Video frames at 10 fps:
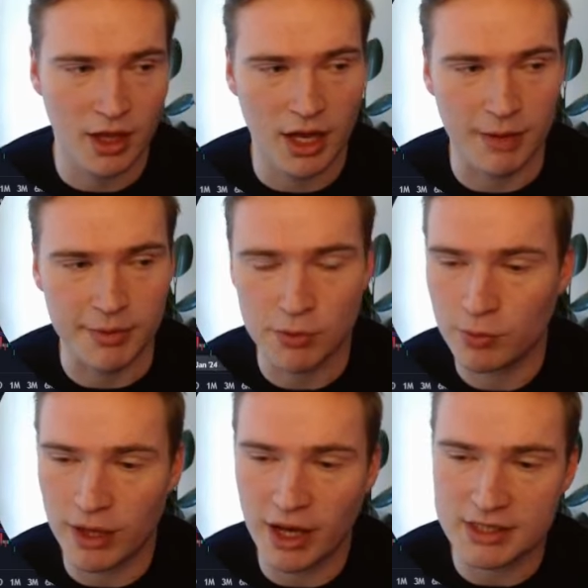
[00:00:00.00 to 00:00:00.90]
But what
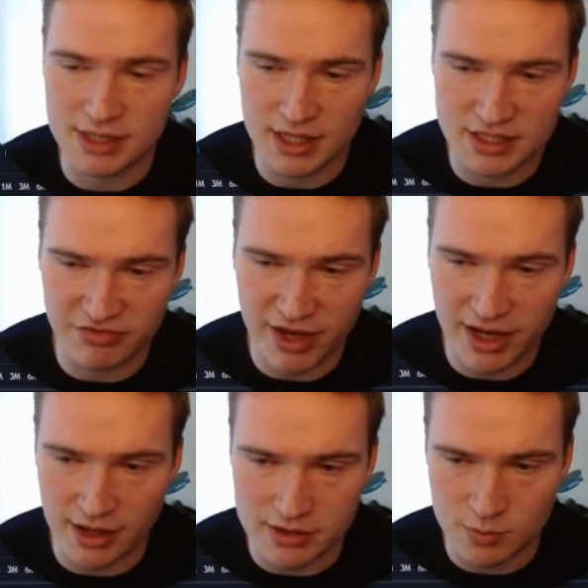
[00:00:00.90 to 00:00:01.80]
we got is a fake
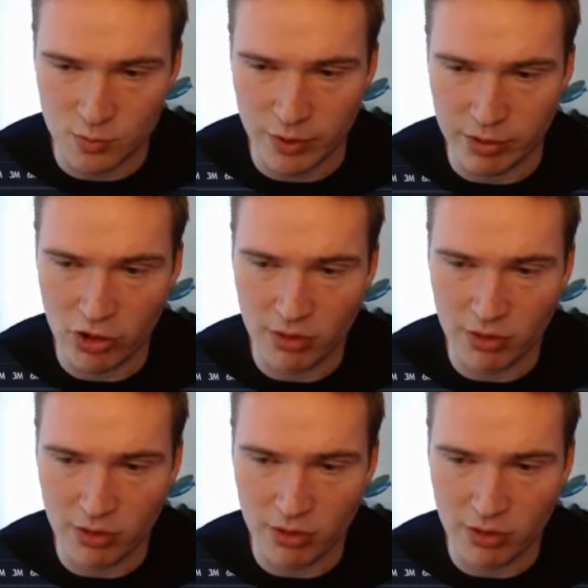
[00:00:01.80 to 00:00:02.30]
out. We broke